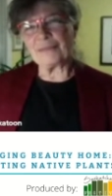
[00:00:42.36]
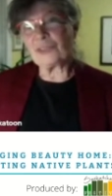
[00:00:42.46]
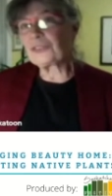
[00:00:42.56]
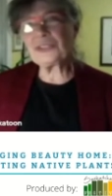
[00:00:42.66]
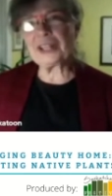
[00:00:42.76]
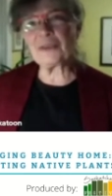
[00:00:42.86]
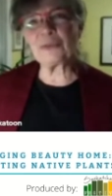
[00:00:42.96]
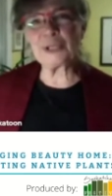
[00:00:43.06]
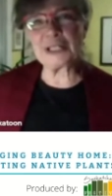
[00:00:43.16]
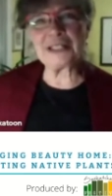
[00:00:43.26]
just enough
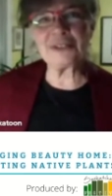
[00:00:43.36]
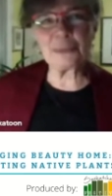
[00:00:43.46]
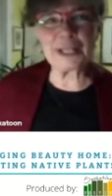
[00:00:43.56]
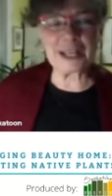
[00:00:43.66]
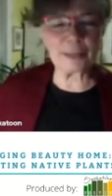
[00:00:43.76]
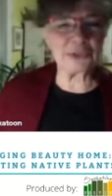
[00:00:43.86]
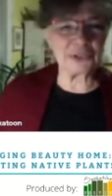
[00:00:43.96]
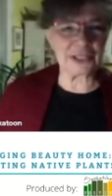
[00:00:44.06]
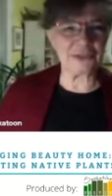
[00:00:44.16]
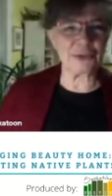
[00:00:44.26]
really to be able
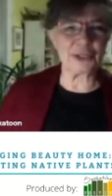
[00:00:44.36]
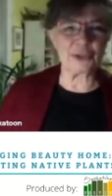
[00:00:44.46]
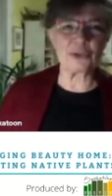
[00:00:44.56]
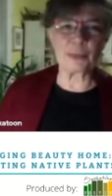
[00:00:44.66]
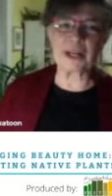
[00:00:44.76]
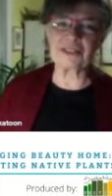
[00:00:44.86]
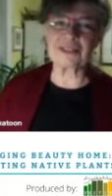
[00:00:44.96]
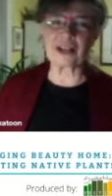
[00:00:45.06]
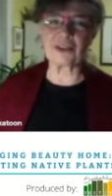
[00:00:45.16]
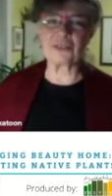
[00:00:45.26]
to introduce
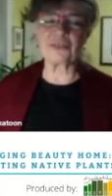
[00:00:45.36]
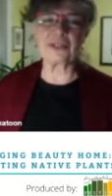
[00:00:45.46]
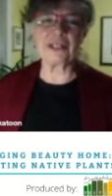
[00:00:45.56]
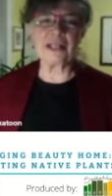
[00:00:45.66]
myself.